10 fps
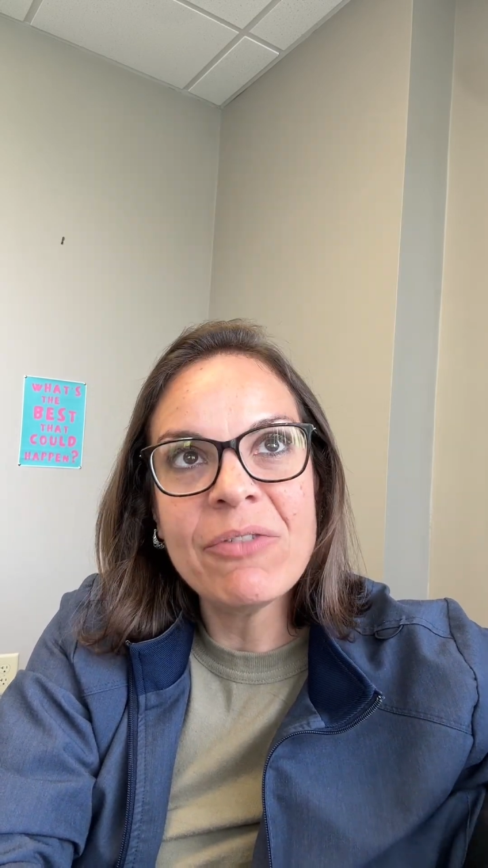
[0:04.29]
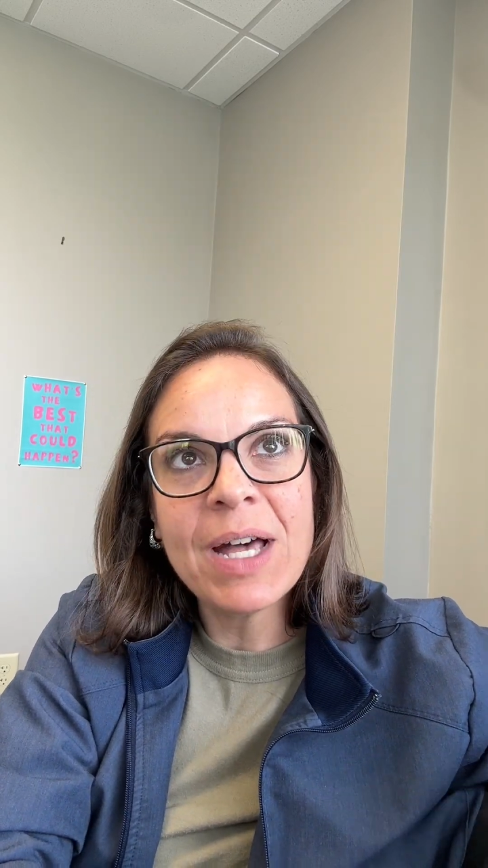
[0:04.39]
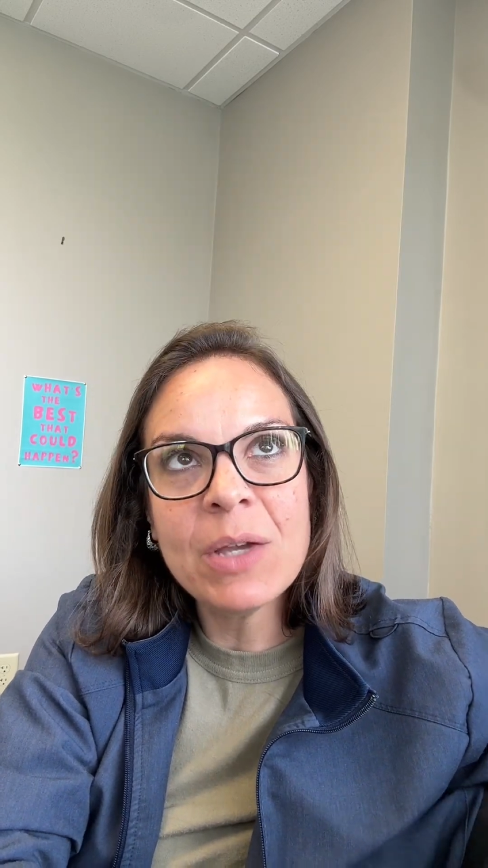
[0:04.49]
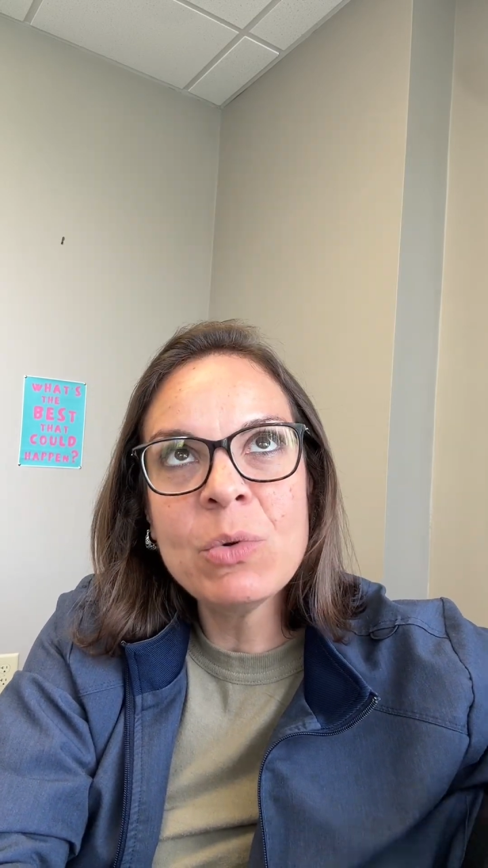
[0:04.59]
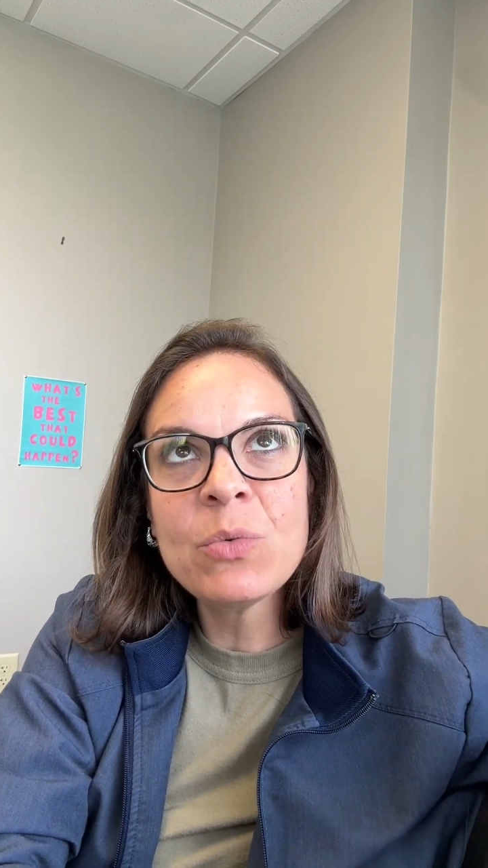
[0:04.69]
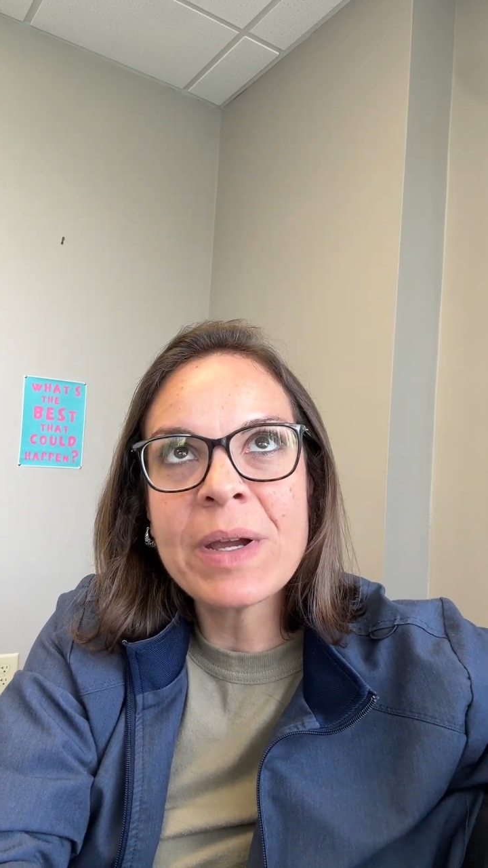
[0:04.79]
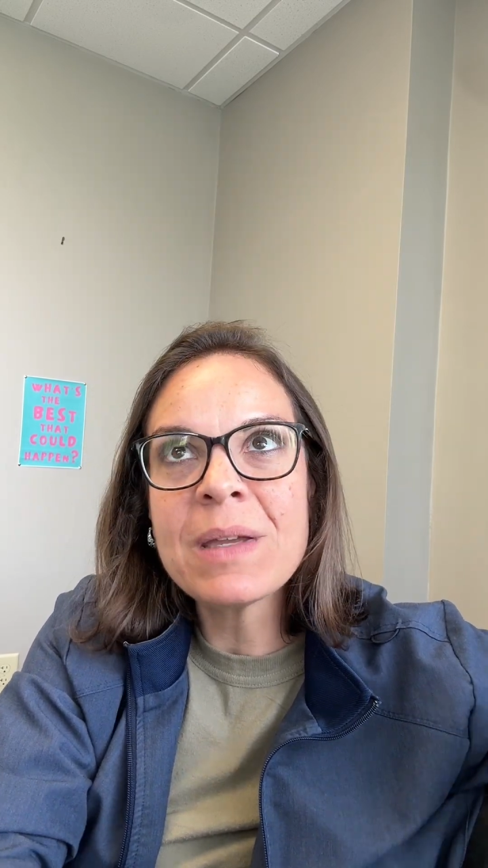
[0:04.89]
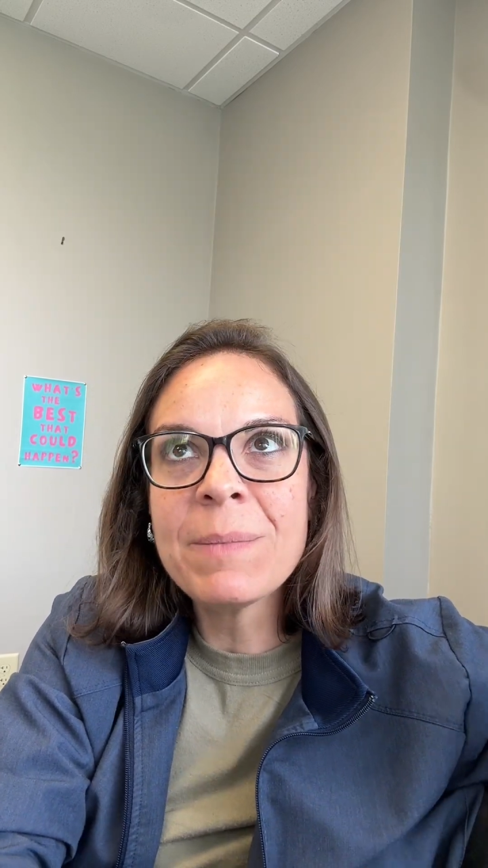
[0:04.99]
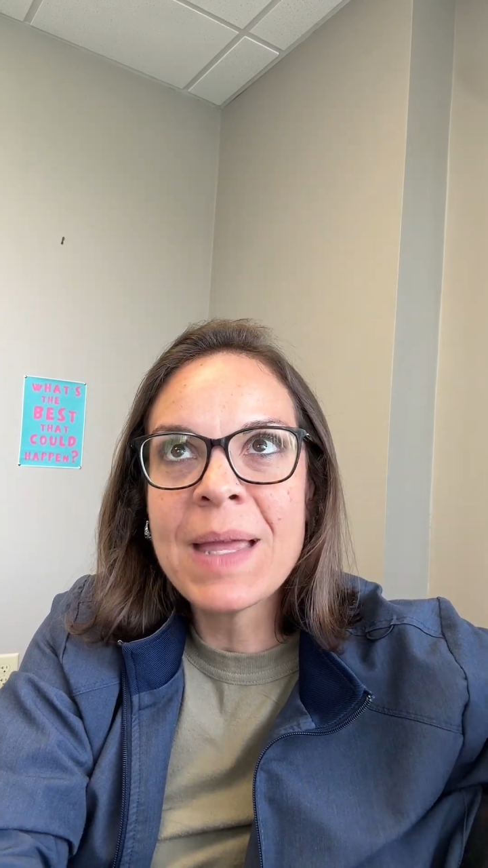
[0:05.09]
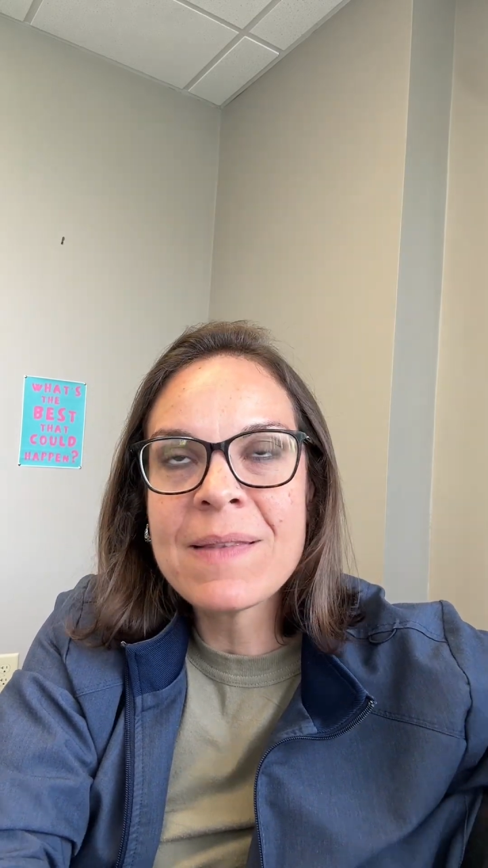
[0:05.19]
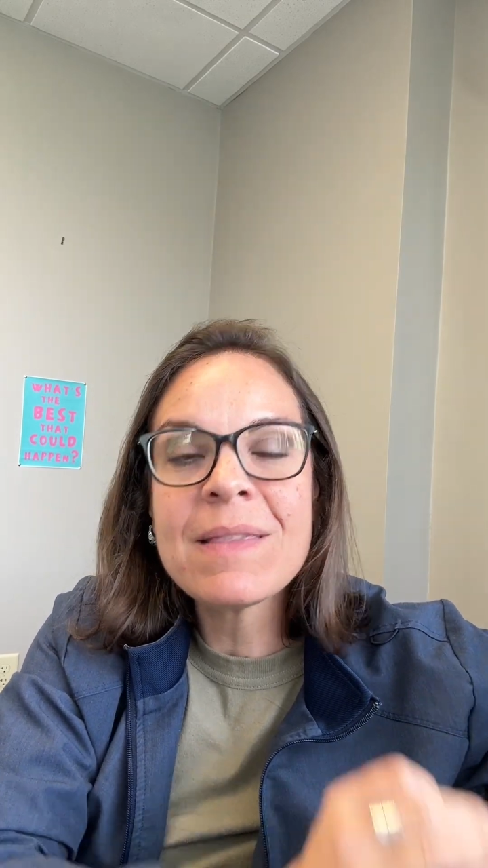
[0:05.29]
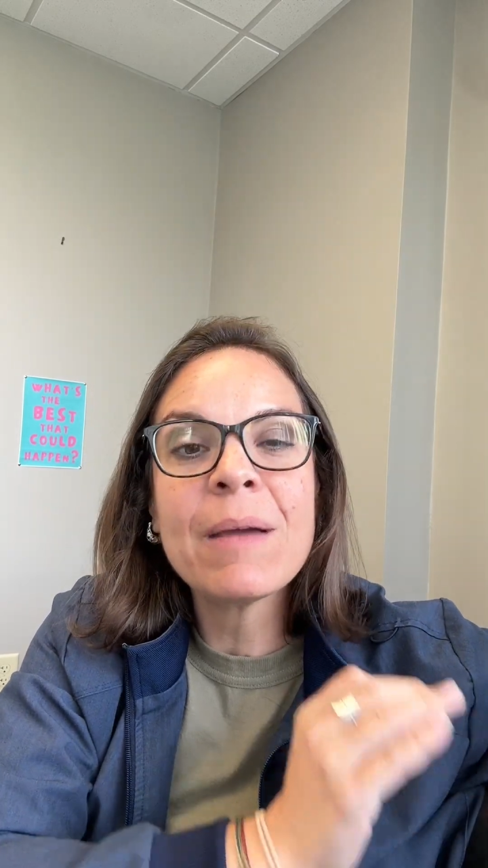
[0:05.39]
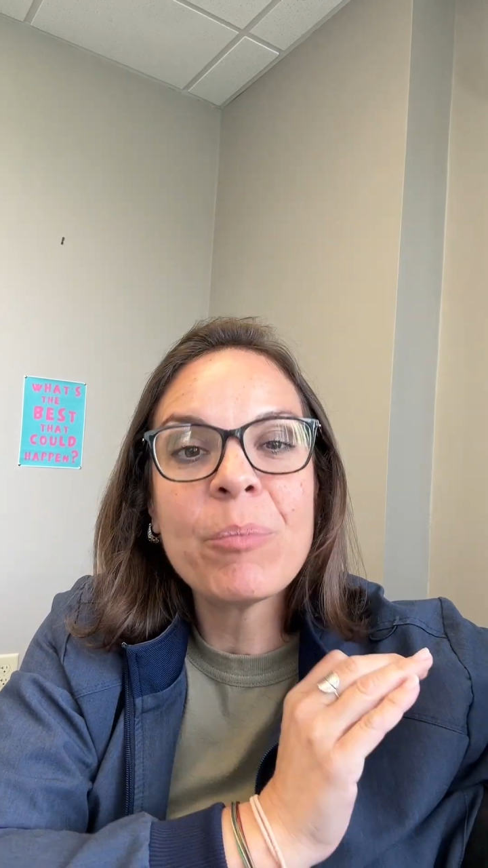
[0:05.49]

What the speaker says: I would recommend that